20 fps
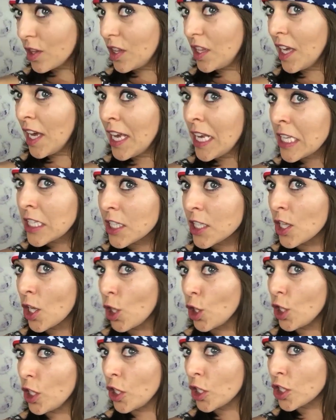This
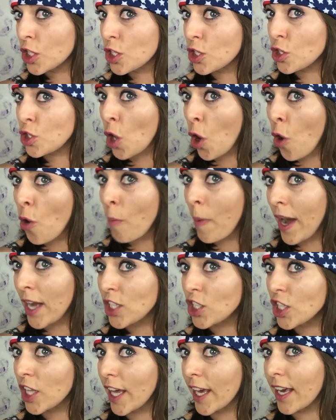looks so
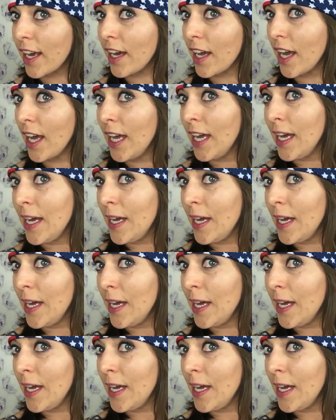much like a,